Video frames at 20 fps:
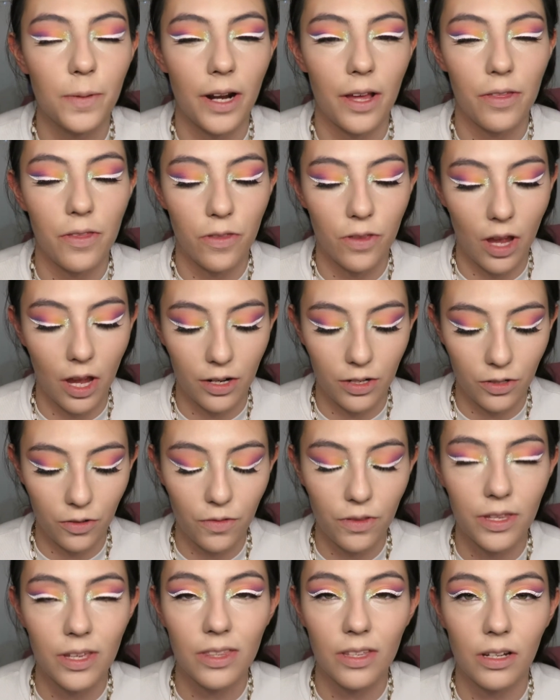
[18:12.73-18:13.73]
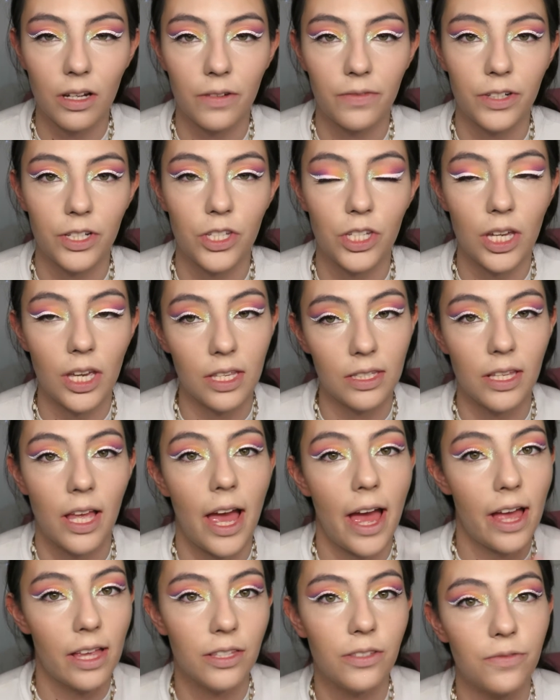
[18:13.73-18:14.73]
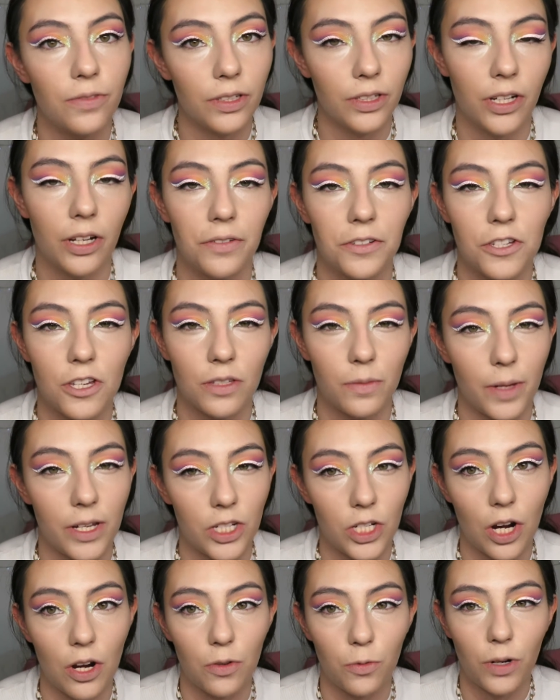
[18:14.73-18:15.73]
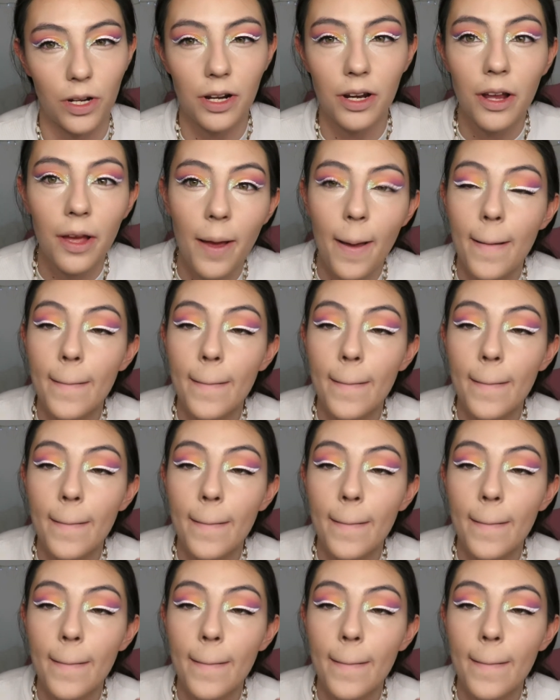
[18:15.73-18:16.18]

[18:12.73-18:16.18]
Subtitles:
but I don't think the coverage is as full coverage as my Tarte one.